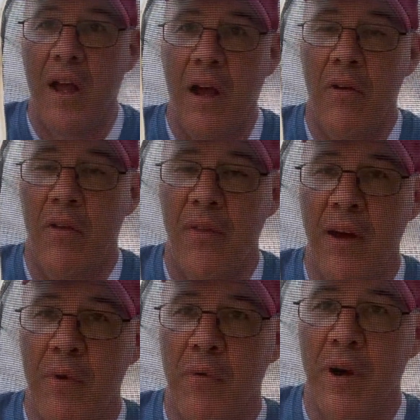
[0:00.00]
Other than
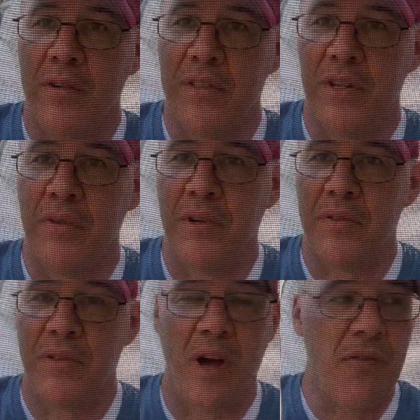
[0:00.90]
that, we washed
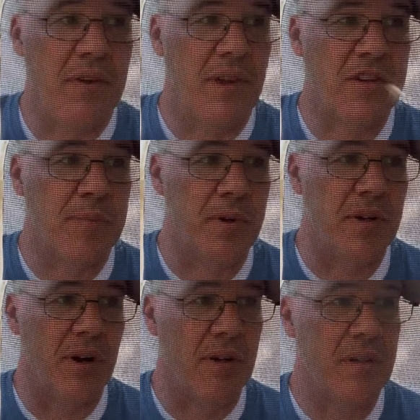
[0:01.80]
zeros. So I think that's pretty
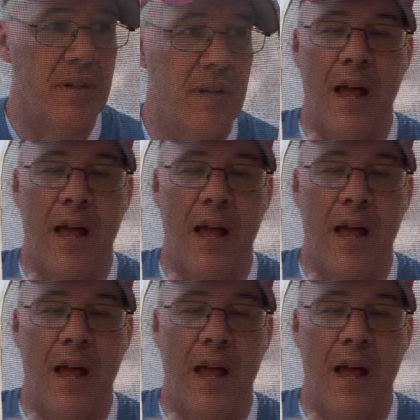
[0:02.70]
darn good.